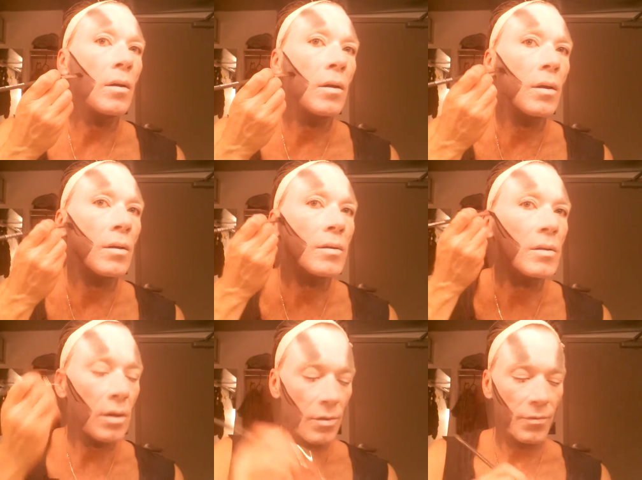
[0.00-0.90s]
Now this is
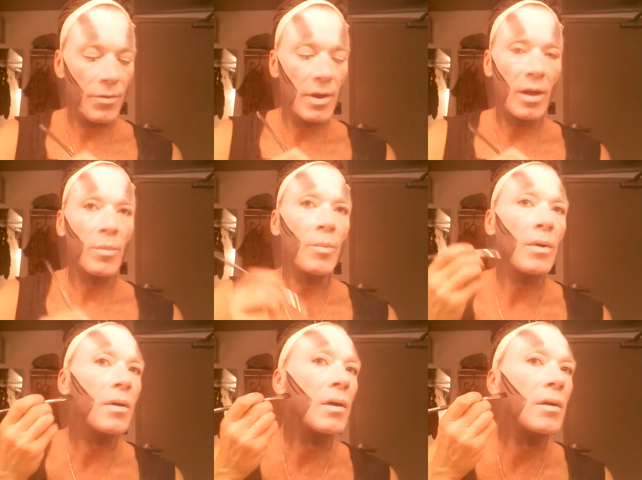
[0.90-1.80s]
all freehand, but
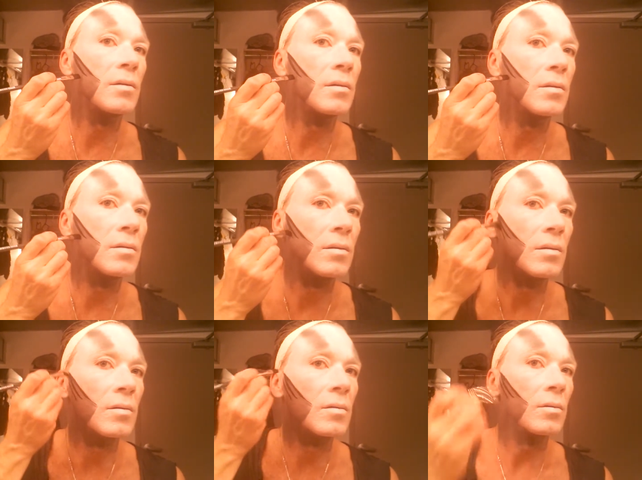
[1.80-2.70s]
because this
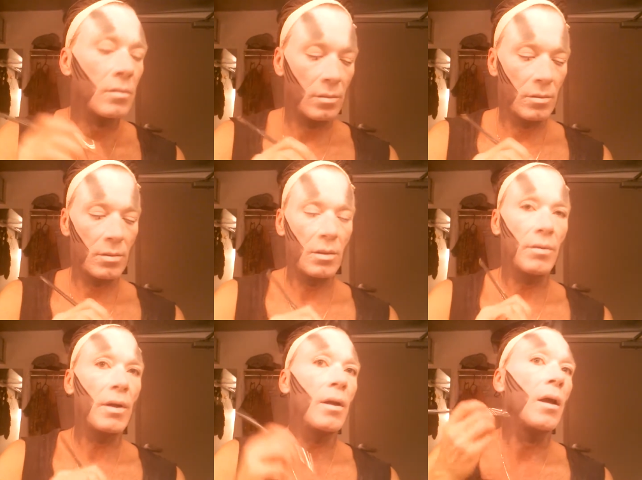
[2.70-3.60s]
is, say
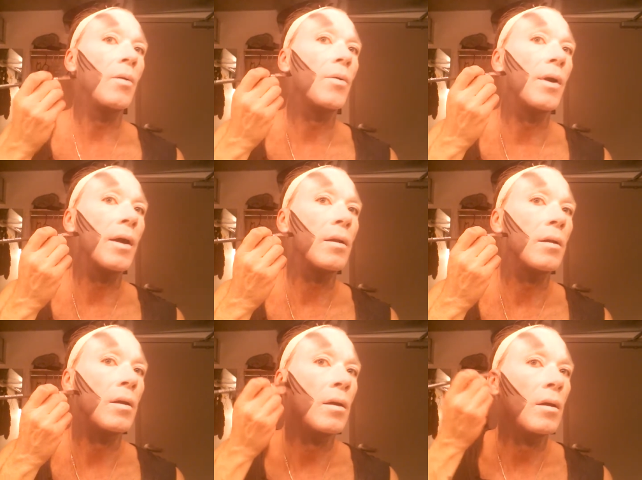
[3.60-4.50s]
right now we're at,
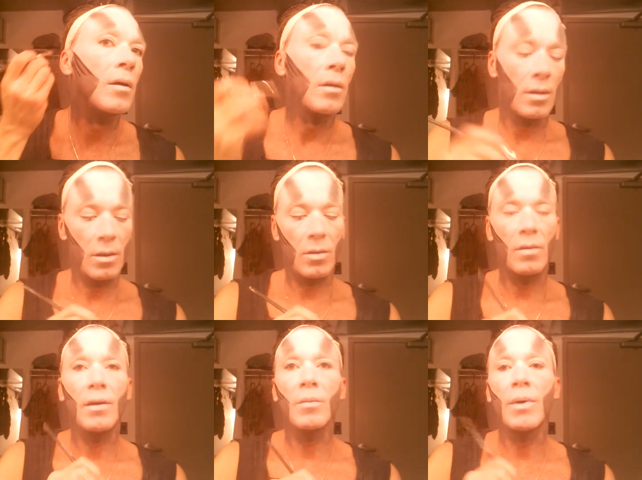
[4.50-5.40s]
I don't know, I
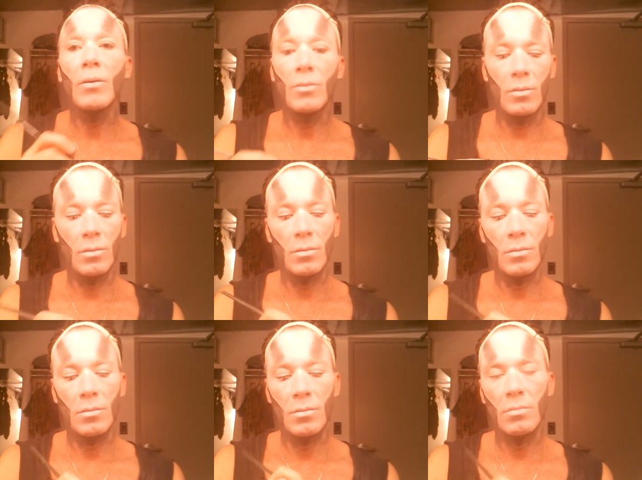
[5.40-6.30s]
think about
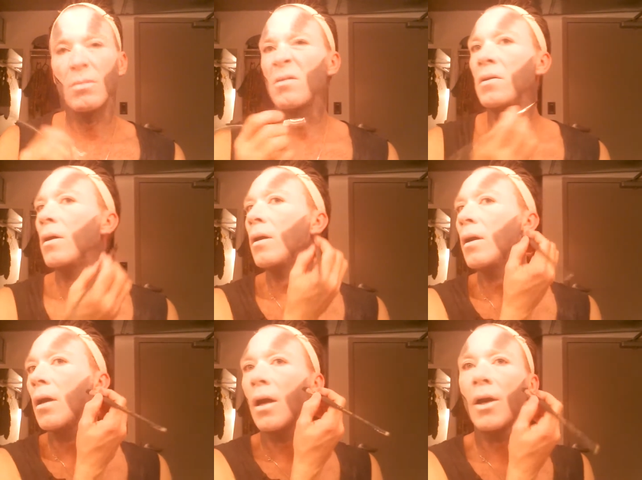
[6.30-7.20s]

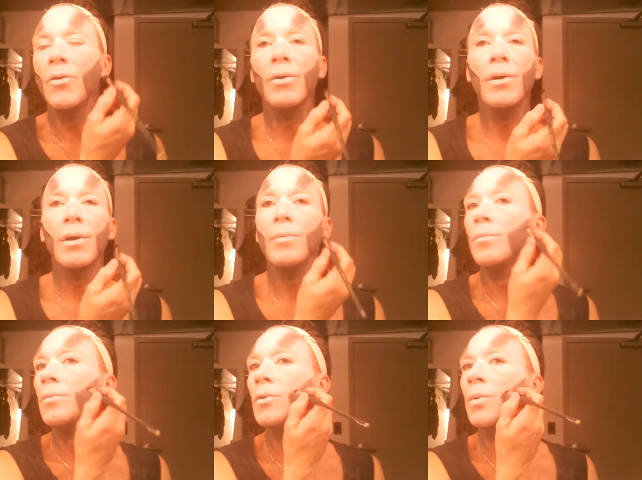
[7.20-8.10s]

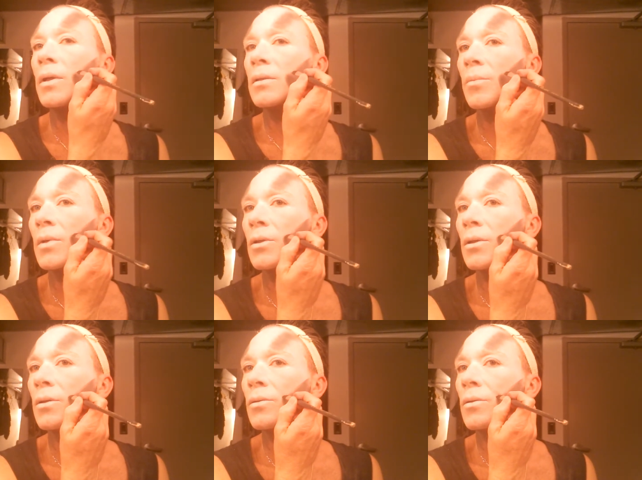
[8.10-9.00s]
120 something
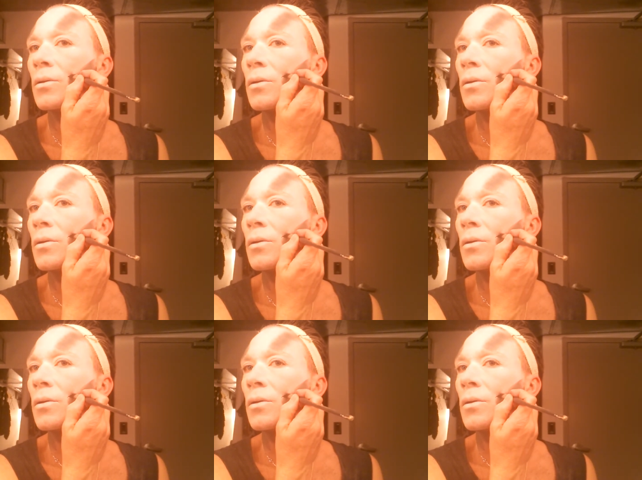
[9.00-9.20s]
shows.